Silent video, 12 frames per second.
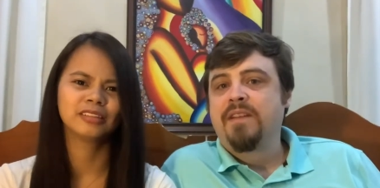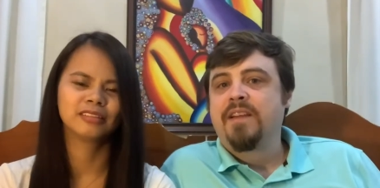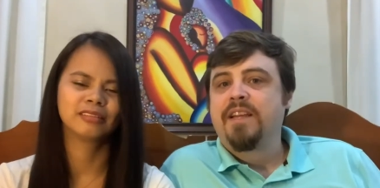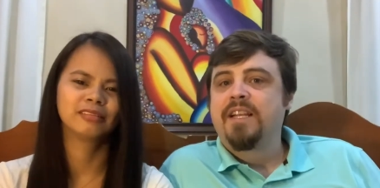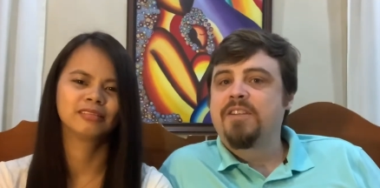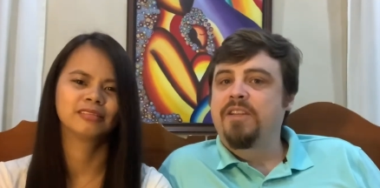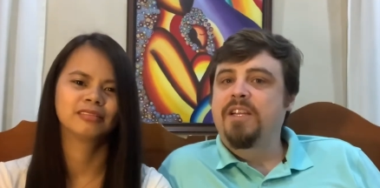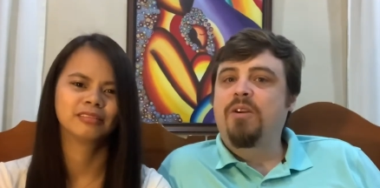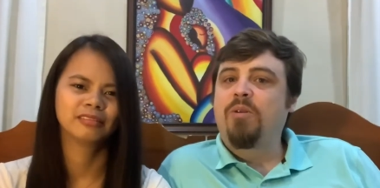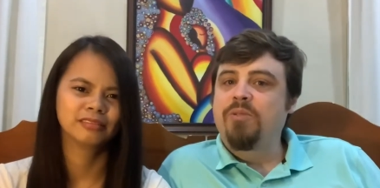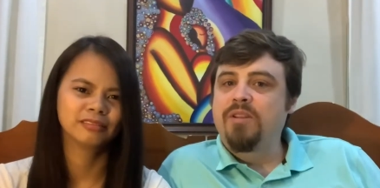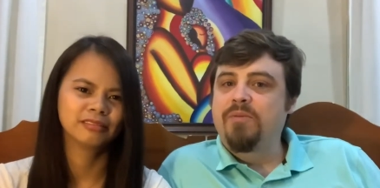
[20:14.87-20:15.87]
Speaker 1: It's only cold
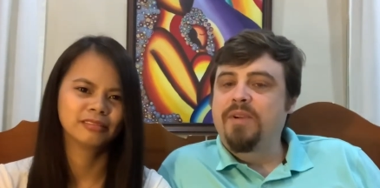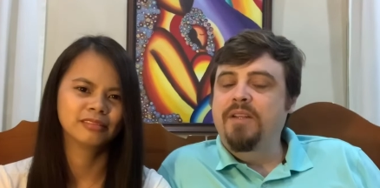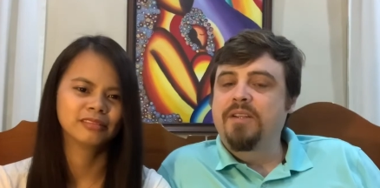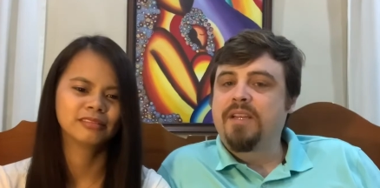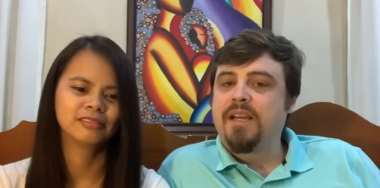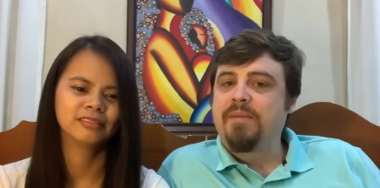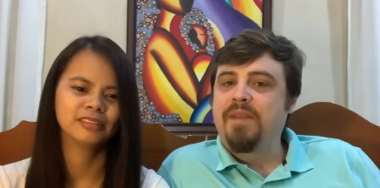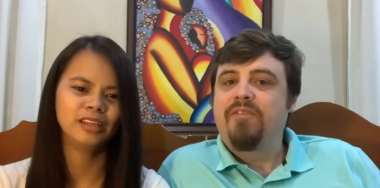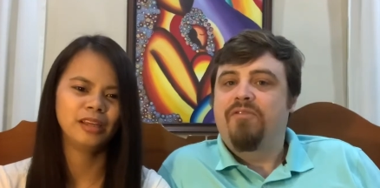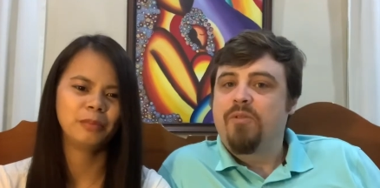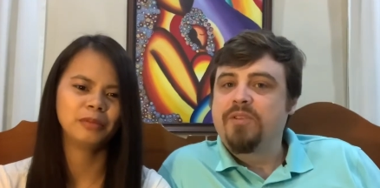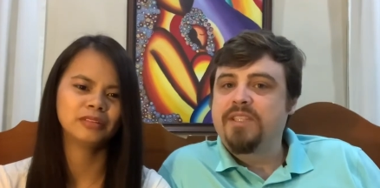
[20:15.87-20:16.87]
in the wintertime. They have yeah,
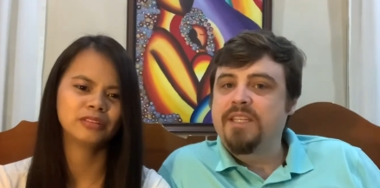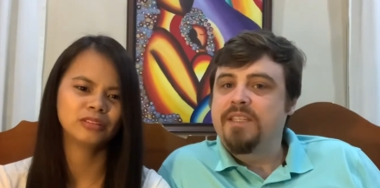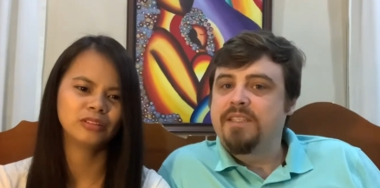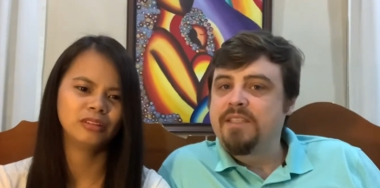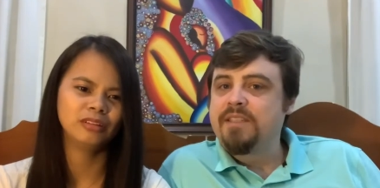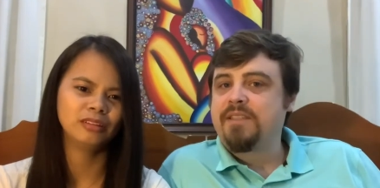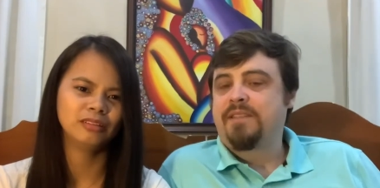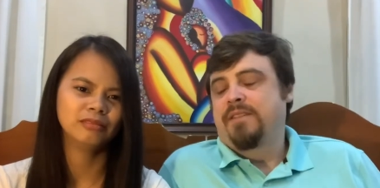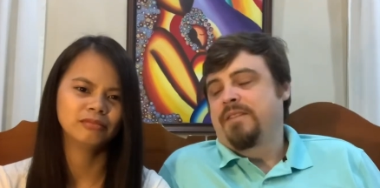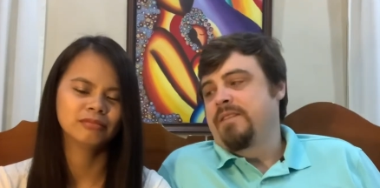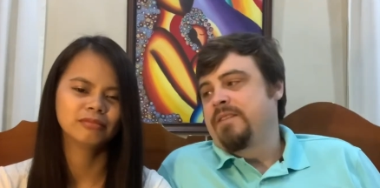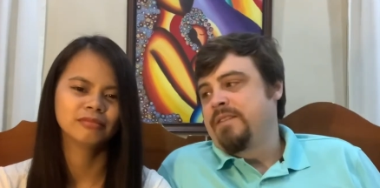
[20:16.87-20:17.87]
four but seasons. Still,
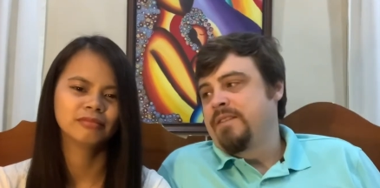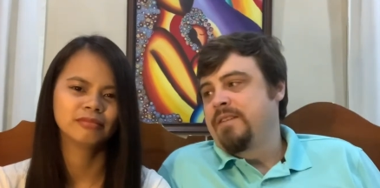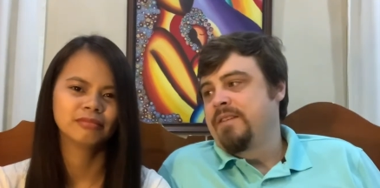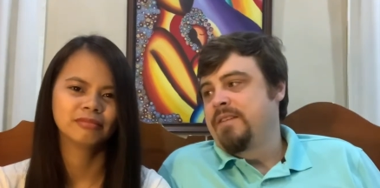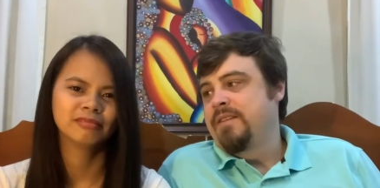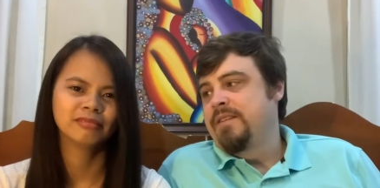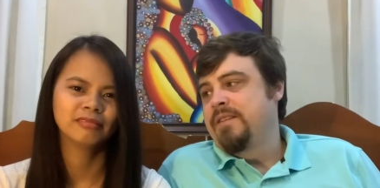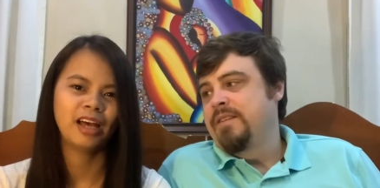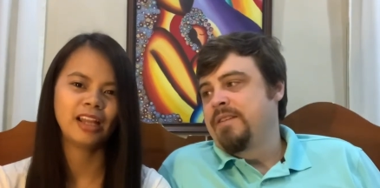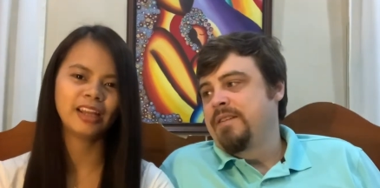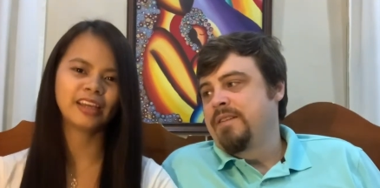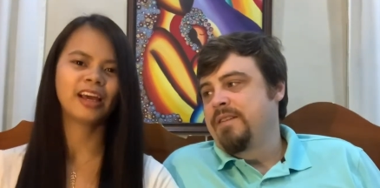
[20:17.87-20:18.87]
I
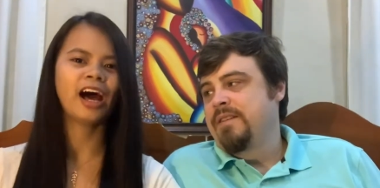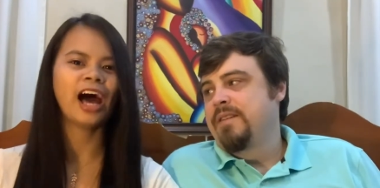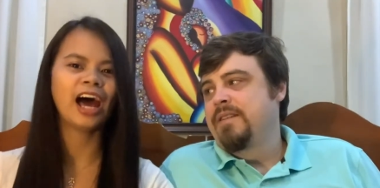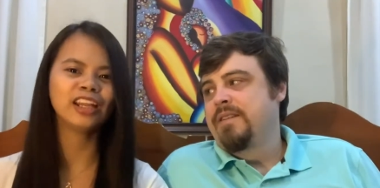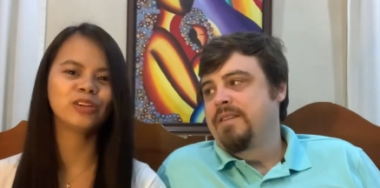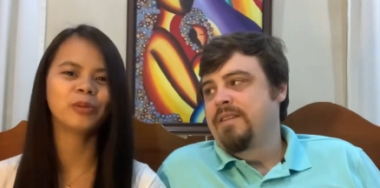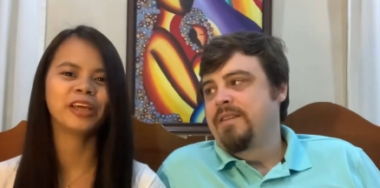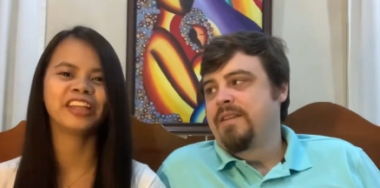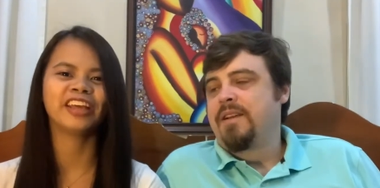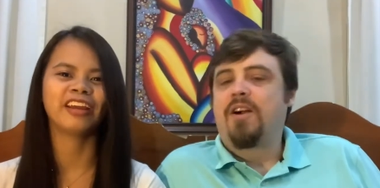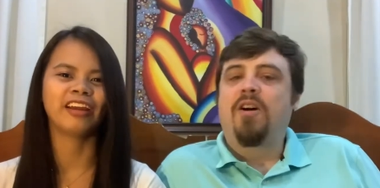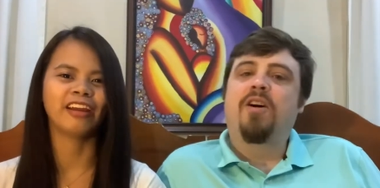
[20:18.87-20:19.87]
like hot weather.
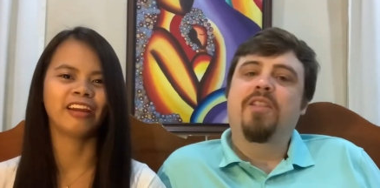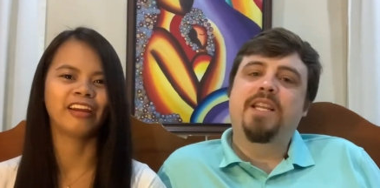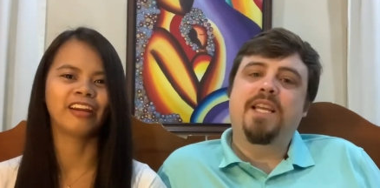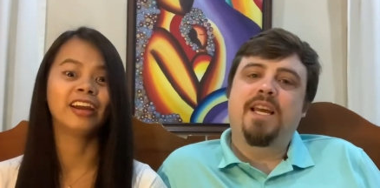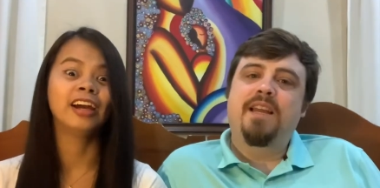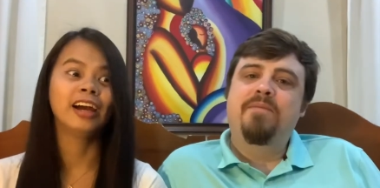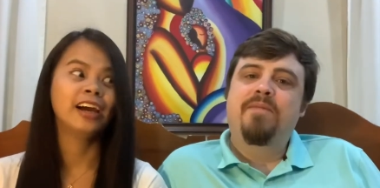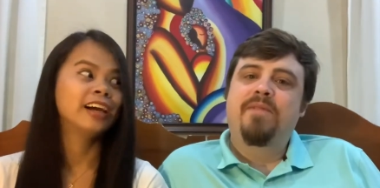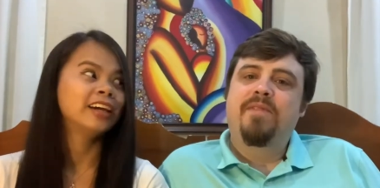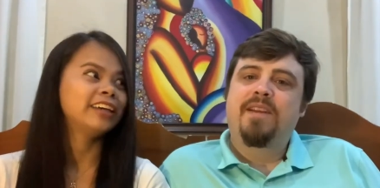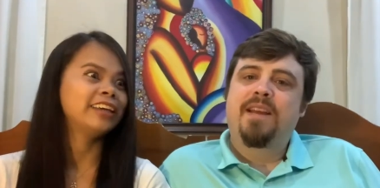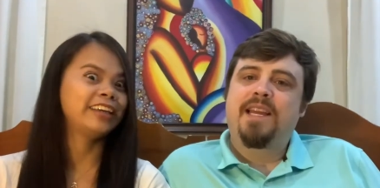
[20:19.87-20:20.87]
All the time?
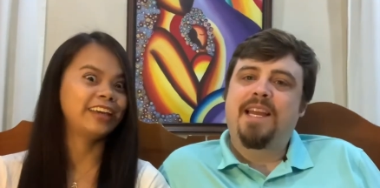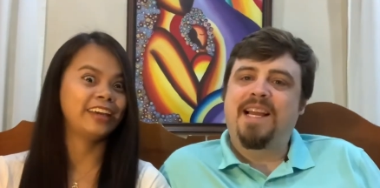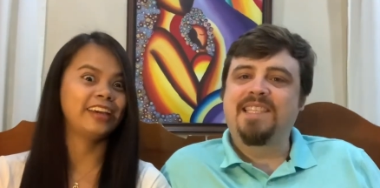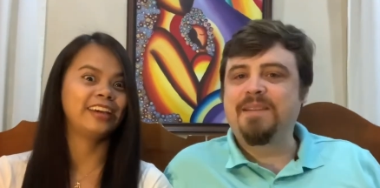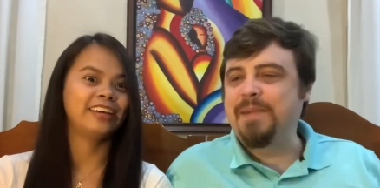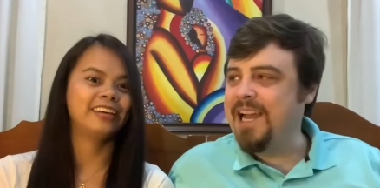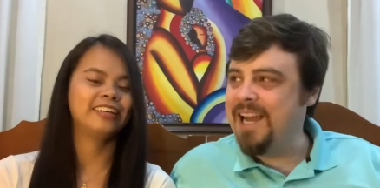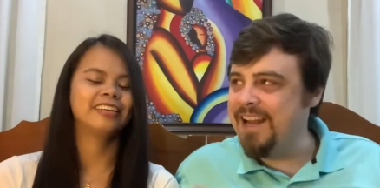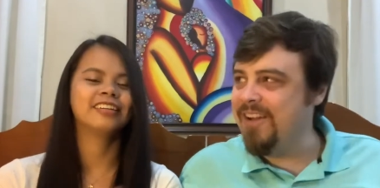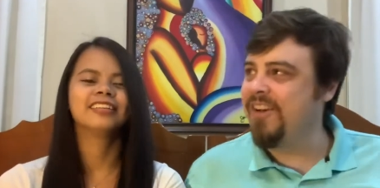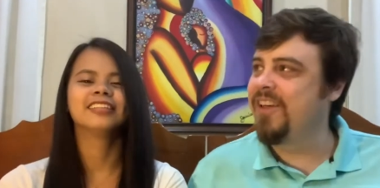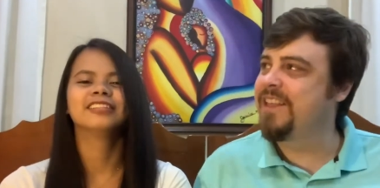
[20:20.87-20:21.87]
Yeah. It has to be hot
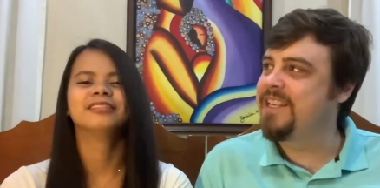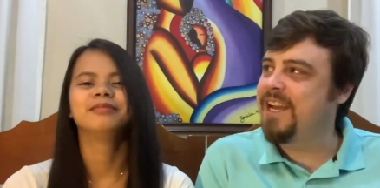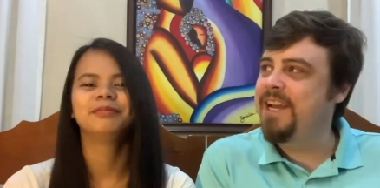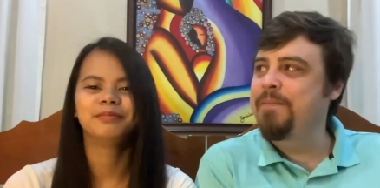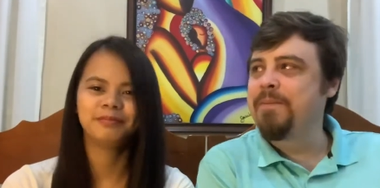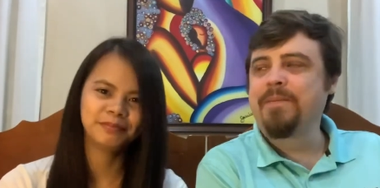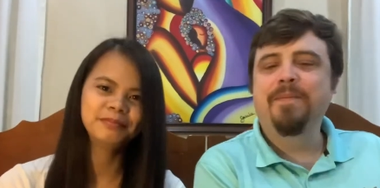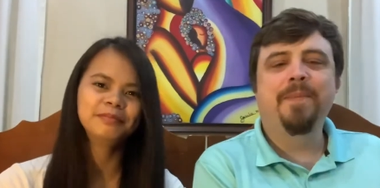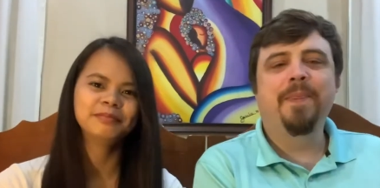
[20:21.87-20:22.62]
all the time? Mm -hmm.